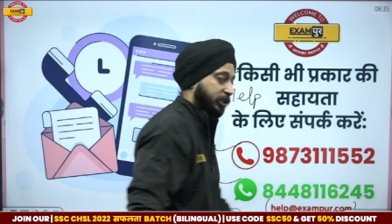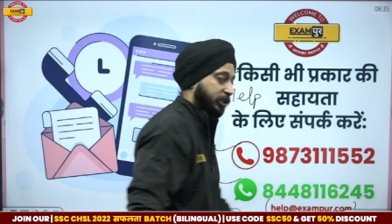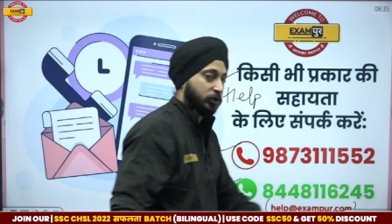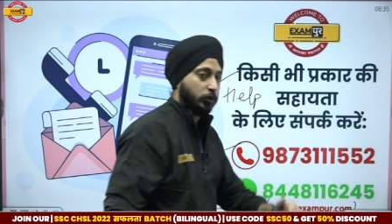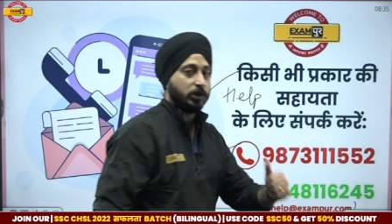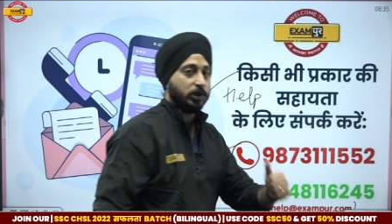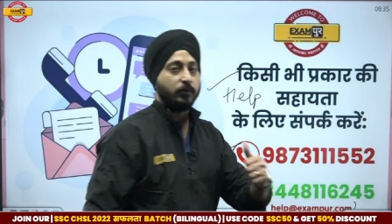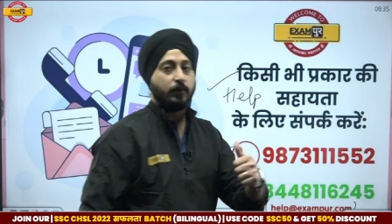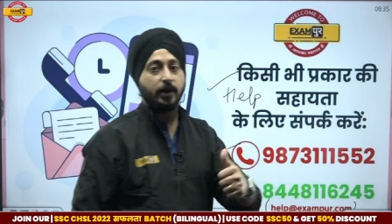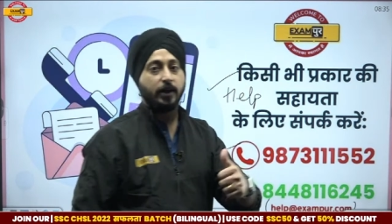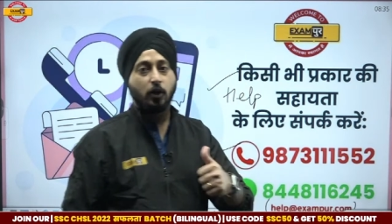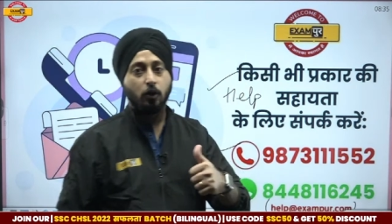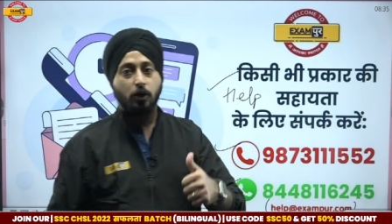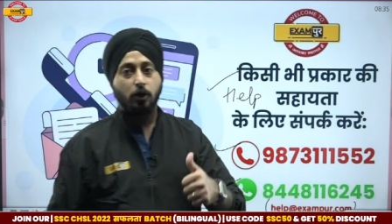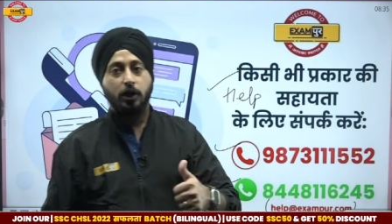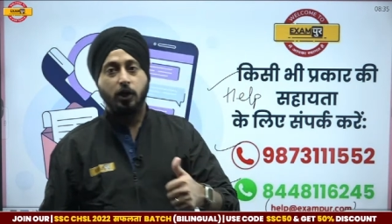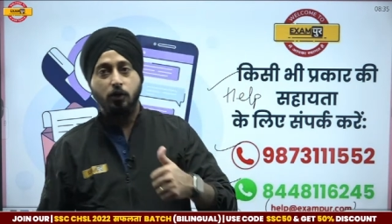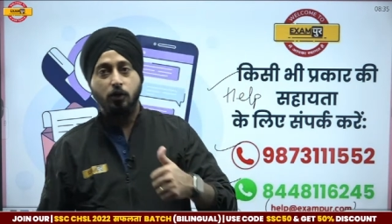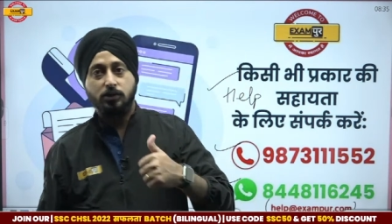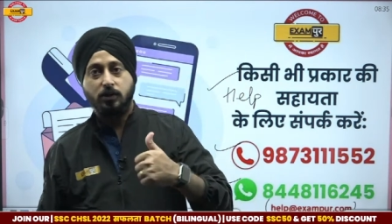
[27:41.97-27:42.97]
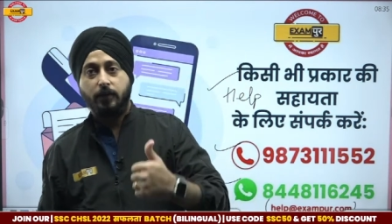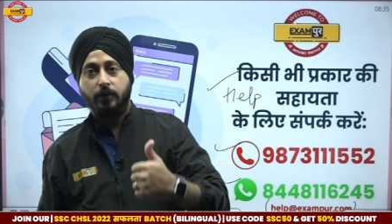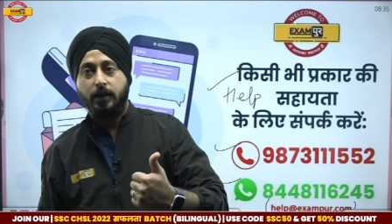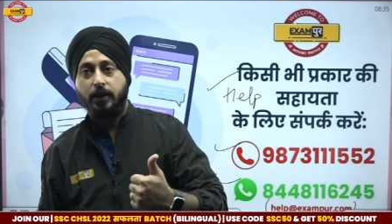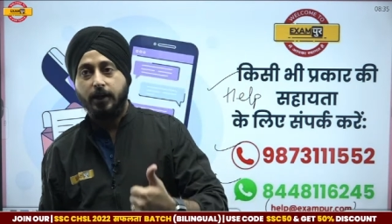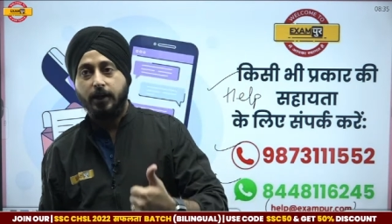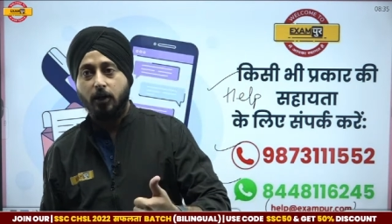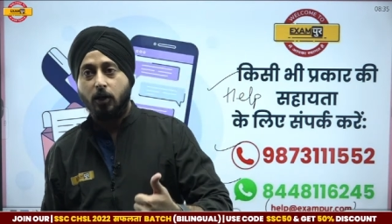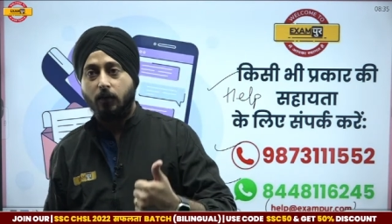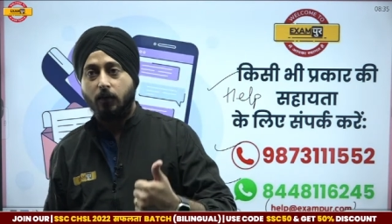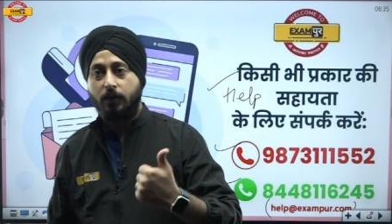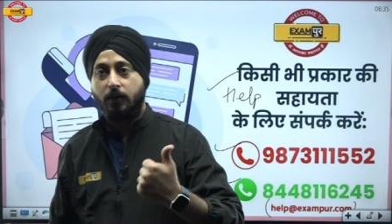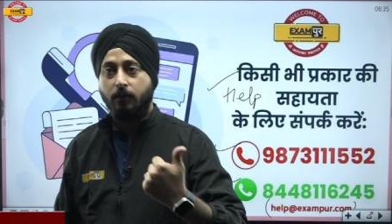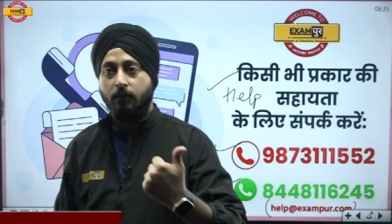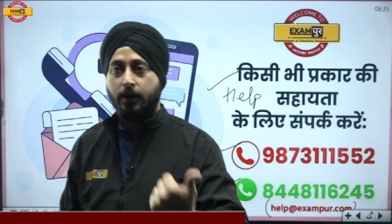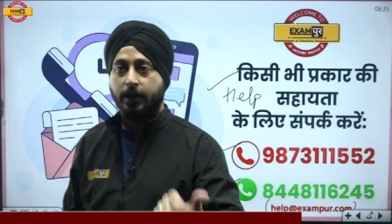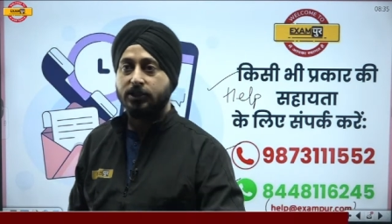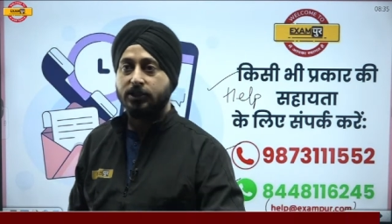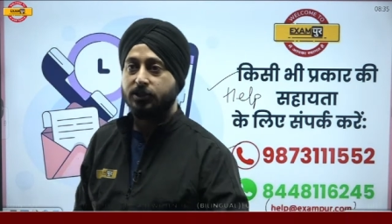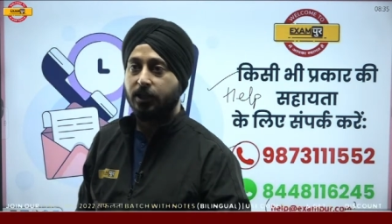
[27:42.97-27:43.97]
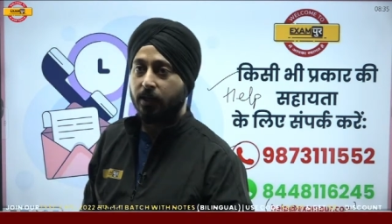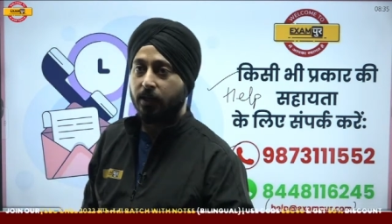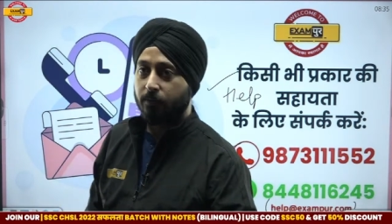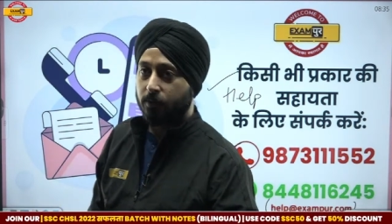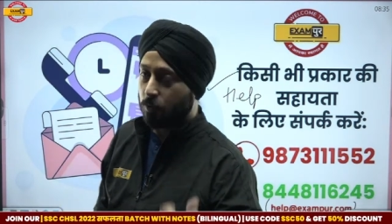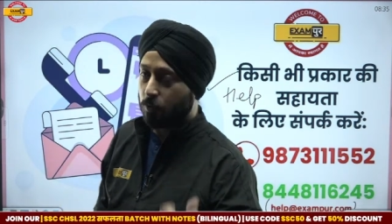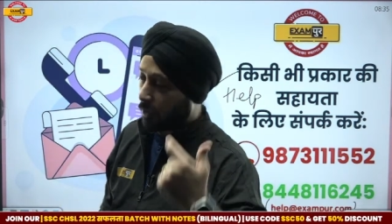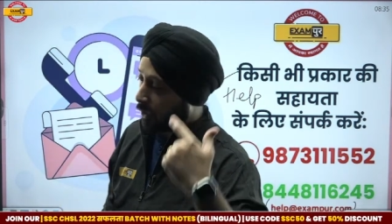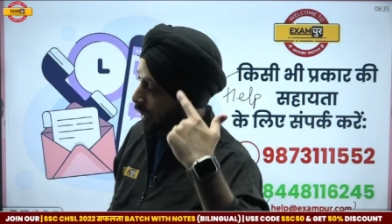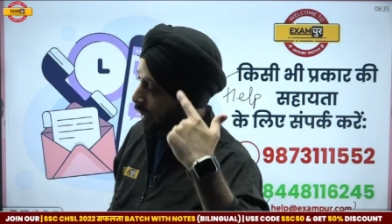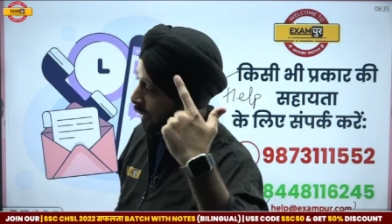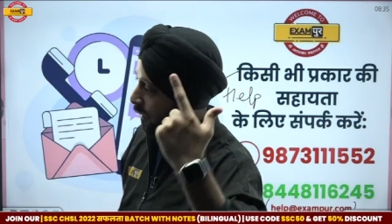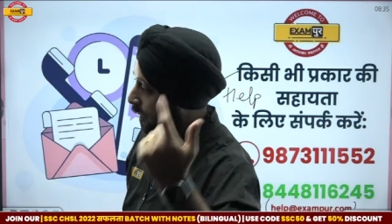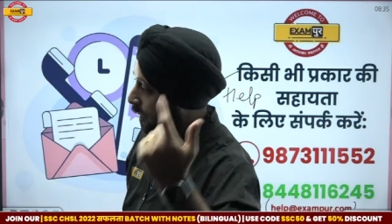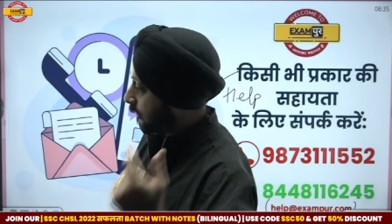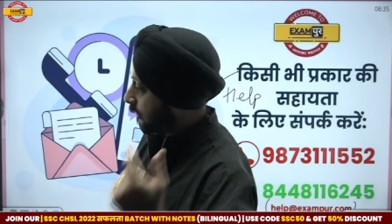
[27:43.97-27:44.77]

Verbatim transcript: this was a very good news a very great offer i want to share with you and